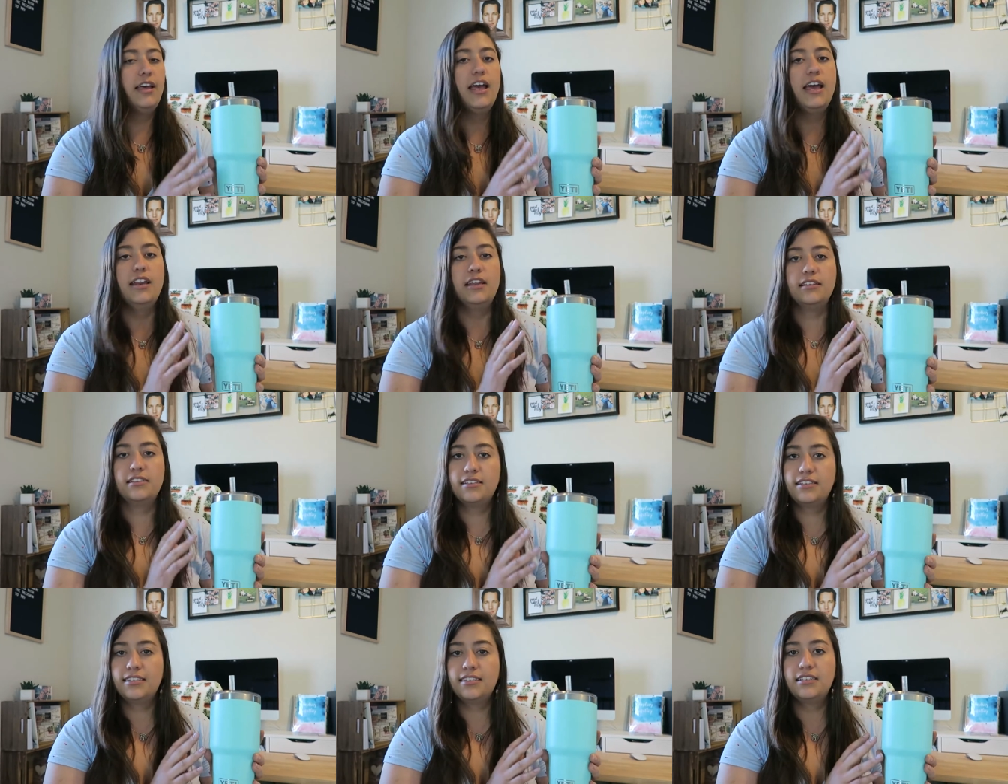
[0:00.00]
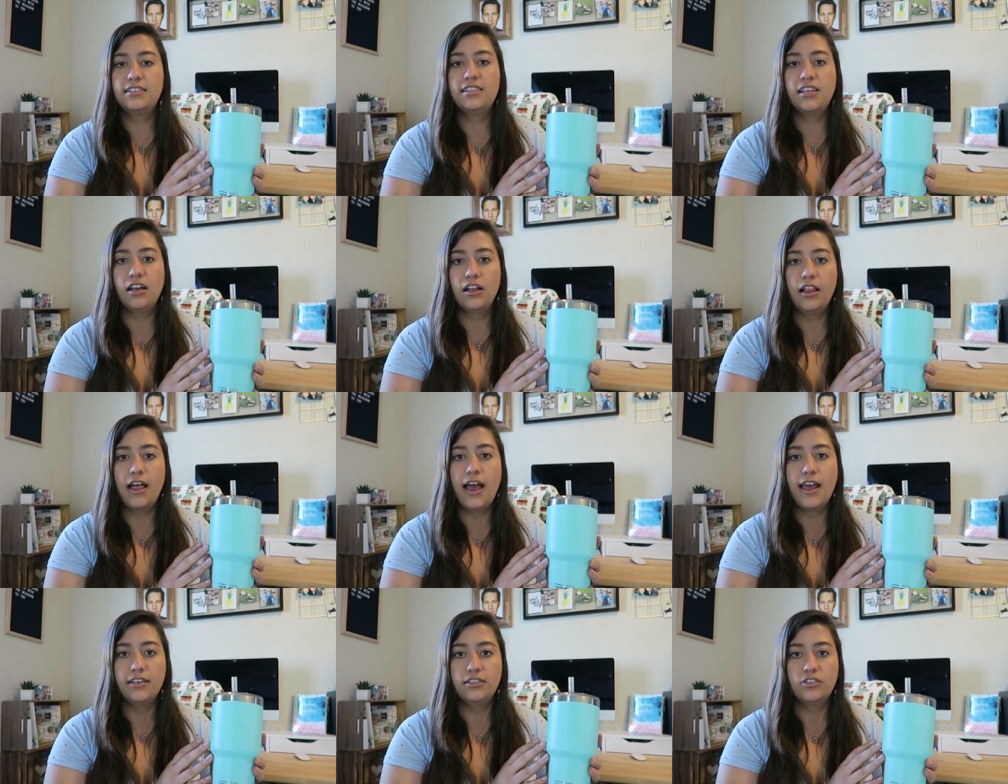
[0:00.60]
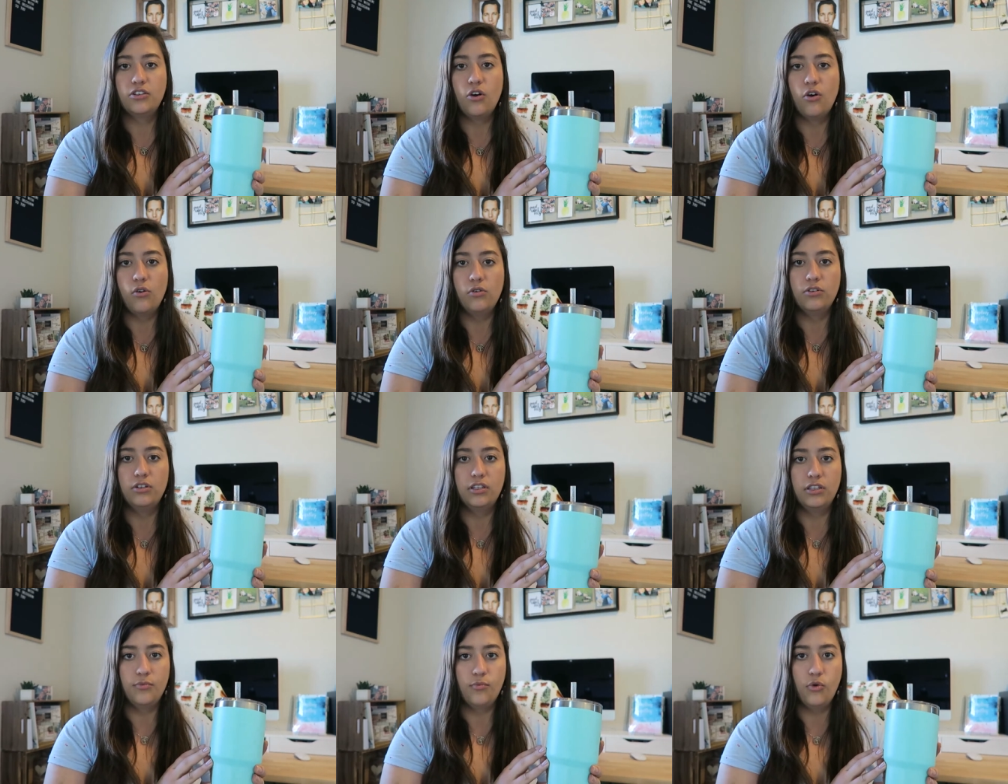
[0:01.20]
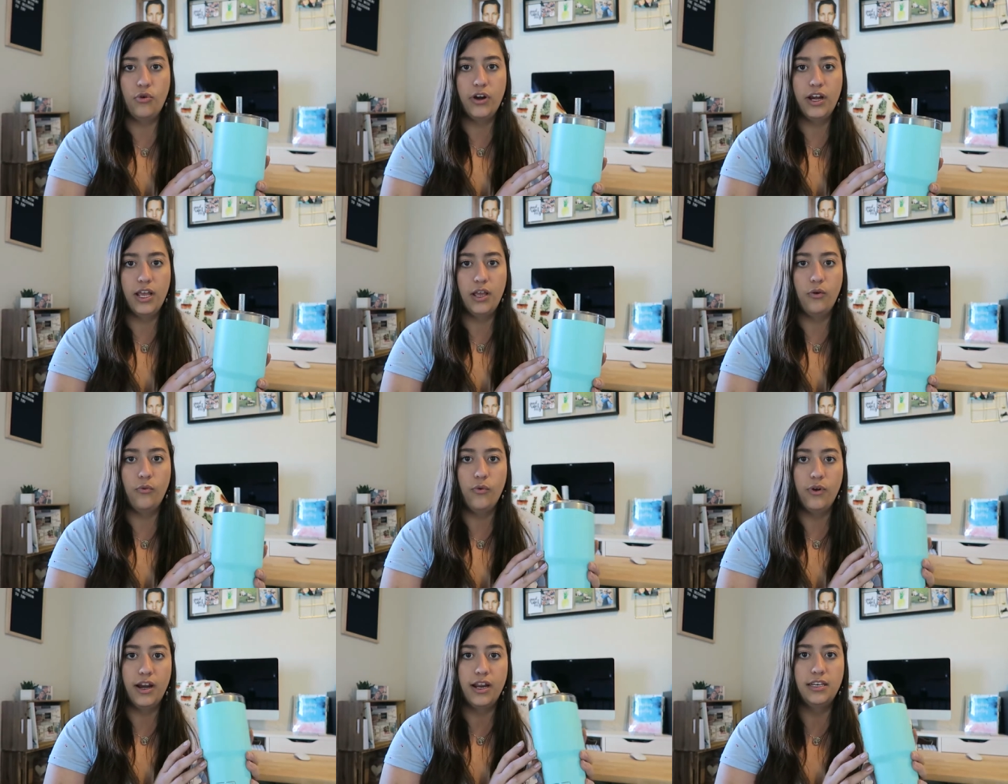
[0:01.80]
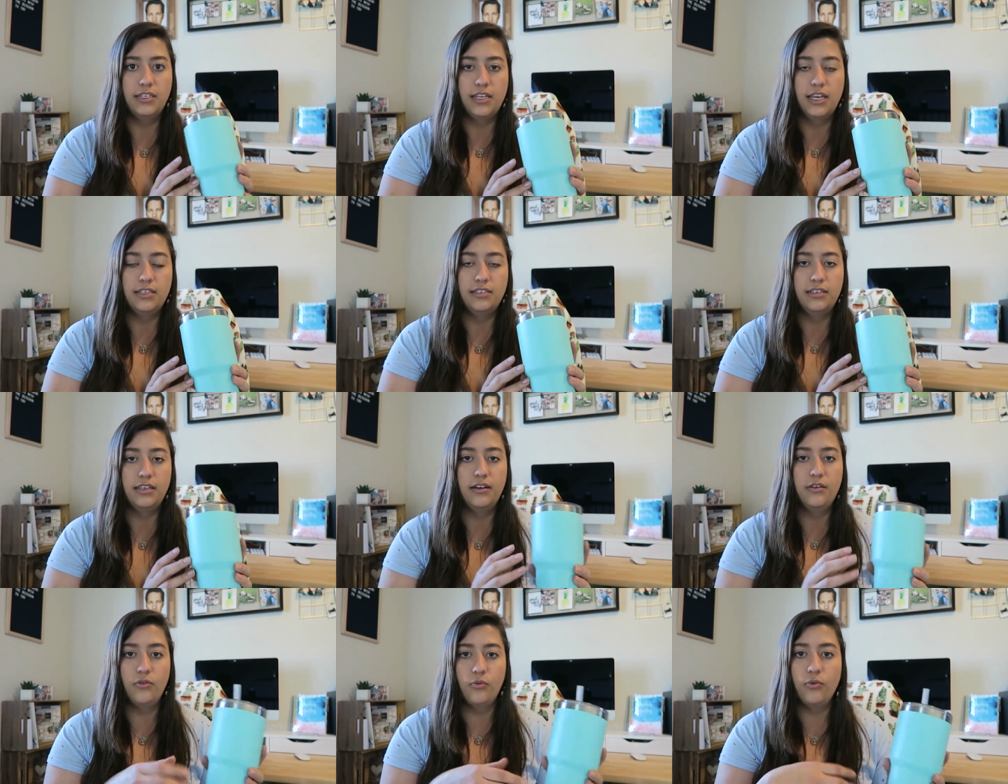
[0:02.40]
and it's still ice cold in the morning when I taste it.